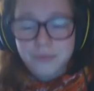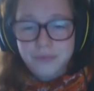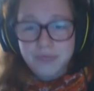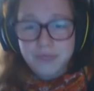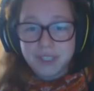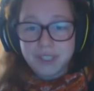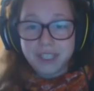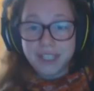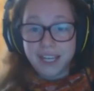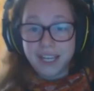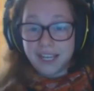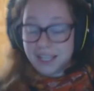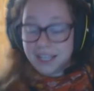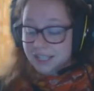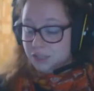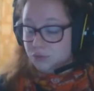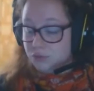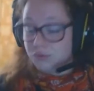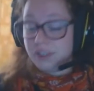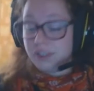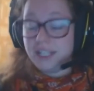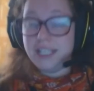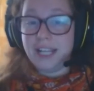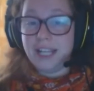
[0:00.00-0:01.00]
Yeah, it's
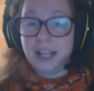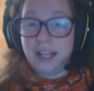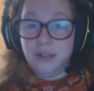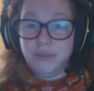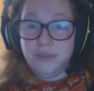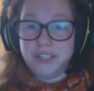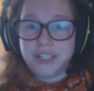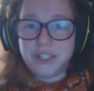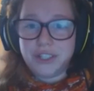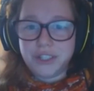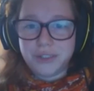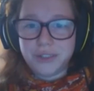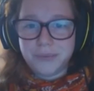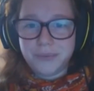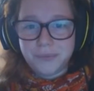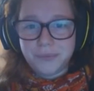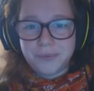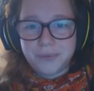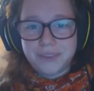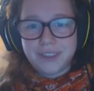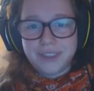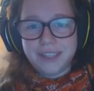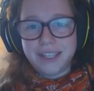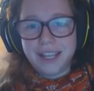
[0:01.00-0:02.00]
written in Elvish,
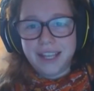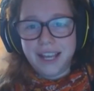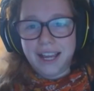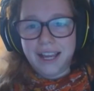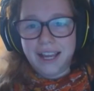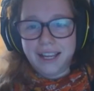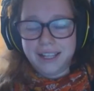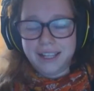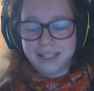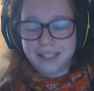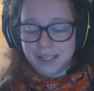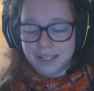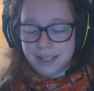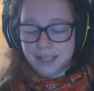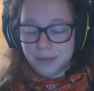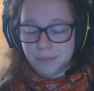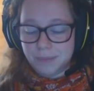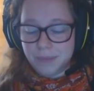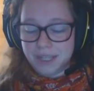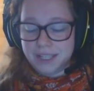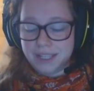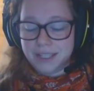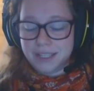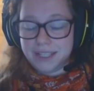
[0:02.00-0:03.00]
and it
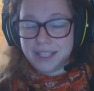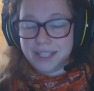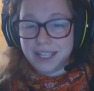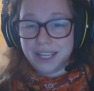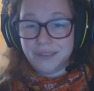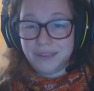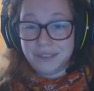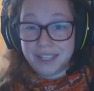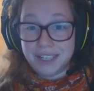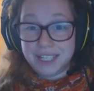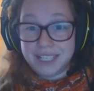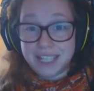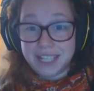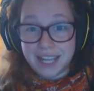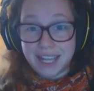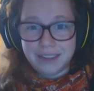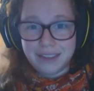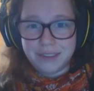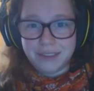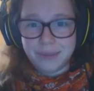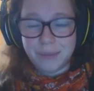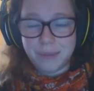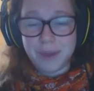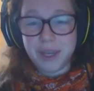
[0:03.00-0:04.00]
means even in
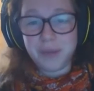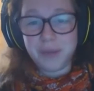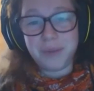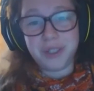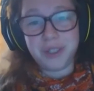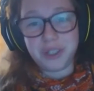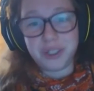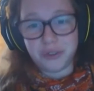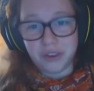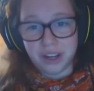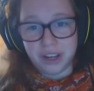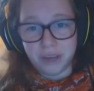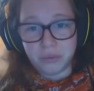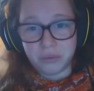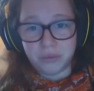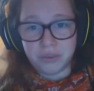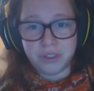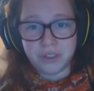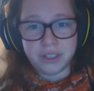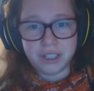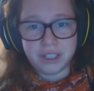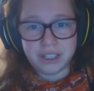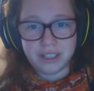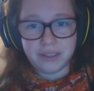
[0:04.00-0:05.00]
death may be
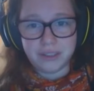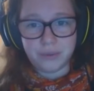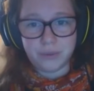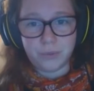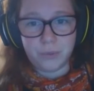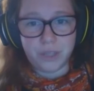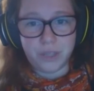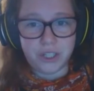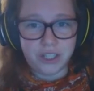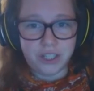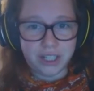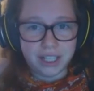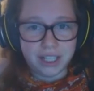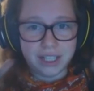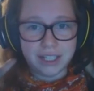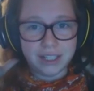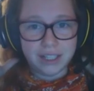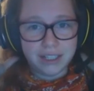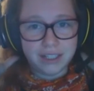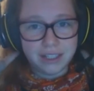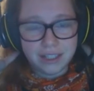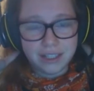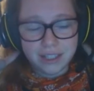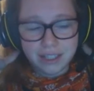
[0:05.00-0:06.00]
triumphant, which
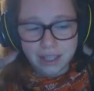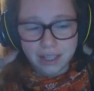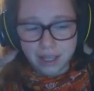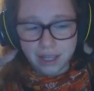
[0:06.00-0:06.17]
is